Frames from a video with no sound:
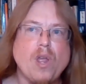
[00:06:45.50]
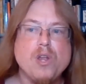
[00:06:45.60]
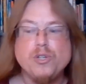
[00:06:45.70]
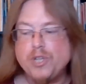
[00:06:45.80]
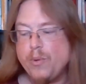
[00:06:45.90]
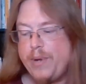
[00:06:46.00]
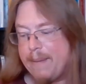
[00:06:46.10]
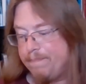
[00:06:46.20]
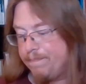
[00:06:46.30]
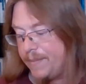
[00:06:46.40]
So yeah,
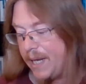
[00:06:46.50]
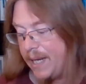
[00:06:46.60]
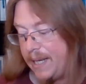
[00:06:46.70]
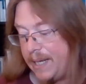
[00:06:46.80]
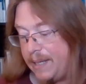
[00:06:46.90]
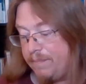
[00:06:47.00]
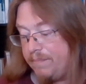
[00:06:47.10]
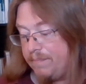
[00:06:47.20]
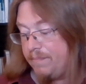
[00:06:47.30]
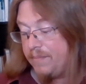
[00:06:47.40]

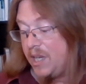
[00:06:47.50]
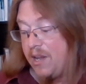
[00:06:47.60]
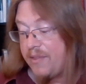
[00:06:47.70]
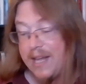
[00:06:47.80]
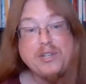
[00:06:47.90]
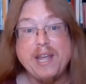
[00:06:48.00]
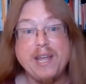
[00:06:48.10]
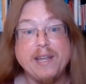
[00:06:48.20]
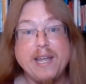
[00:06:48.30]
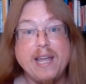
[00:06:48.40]
that's
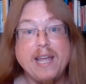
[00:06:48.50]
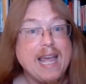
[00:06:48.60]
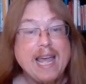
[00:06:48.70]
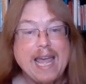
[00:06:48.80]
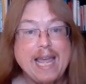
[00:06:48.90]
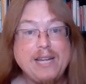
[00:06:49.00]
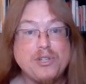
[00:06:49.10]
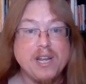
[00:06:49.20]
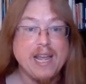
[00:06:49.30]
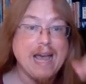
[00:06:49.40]
it.
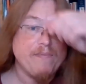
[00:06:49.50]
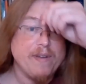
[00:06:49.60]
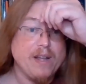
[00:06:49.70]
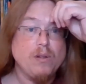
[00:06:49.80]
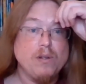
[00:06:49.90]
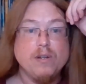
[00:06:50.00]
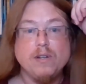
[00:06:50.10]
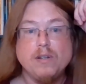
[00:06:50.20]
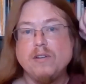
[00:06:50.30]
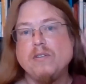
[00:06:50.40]
Instant gap fill
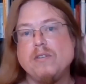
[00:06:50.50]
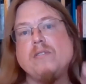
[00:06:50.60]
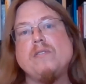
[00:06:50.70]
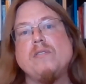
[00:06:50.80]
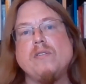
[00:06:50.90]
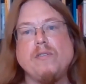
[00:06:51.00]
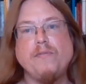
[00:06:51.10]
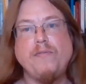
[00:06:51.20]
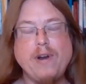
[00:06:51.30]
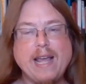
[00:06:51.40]

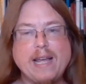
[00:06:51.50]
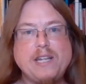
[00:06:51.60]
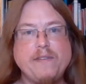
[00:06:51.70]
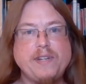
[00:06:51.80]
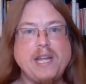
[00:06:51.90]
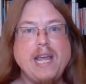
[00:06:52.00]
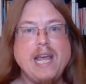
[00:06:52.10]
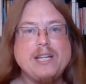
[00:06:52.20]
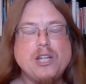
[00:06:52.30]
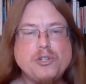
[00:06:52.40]
for an activity.
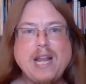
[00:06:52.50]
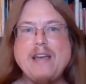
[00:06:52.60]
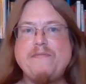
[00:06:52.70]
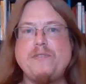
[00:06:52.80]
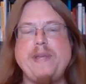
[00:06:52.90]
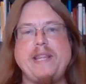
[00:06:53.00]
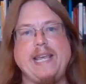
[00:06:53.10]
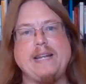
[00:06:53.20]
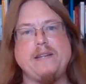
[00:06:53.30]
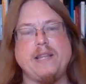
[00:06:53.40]
Doesn't have to be at
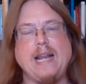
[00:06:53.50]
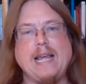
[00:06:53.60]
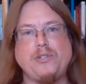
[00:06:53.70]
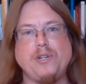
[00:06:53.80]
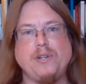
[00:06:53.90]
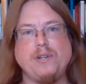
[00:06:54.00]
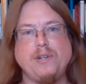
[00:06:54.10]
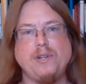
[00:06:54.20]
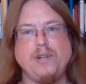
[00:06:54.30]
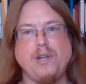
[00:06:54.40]
the end of the lesson.
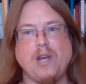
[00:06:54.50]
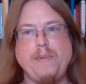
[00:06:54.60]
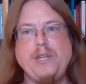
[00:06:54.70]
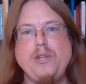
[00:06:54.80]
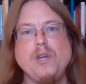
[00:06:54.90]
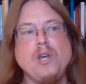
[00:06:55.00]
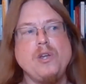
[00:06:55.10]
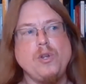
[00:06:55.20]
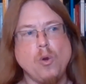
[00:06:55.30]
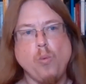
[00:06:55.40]
I mean,
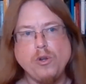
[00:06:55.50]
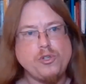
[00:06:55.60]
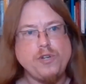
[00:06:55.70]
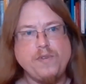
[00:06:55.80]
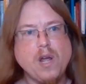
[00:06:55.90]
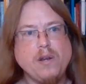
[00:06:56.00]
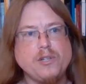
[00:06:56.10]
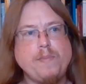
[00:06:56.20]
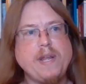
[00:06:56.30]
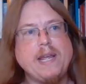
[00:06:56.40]
you know, once you've done a
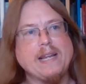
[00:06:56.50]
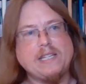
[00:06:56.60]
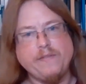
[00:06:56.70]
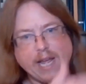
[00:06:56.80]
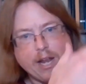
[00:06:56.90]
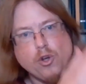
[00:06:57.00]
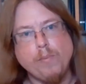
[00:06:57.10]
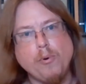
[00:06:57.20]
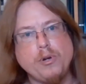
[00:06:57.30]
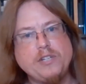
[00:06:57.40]
speaking activity and your
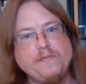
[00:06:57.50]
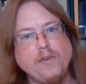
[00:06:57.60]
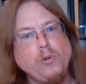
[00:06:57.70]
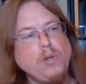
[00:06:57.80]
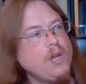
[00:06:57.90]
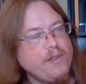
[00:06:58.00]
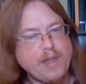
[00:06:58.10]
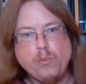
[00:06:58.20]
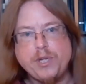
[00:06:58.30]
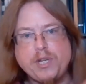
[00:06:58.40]
board is full,
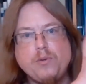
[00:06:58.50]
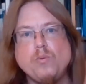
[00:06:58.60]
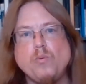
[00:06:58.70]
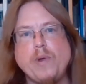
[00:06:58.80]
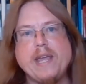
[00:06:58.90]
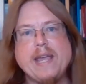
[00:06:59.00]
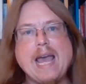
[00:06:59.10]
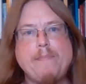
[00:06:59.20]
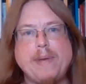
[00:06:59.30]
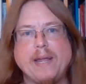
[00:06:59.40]
then we can
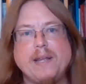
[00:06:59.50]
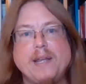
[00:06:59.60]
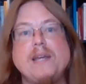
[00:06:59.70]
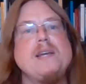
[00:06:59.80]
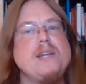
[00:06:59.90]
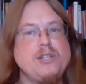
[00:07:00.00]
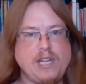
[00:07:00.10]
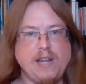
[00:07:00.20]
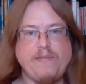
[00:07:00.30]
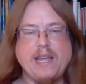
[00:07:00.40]
gap it.
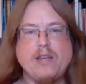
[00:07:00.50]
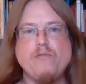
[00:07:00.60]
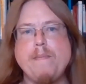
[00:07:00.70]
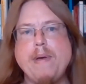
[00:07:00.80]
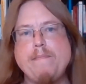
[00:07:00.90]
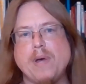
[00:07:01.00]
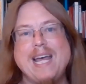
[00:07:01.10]
See if they can remember.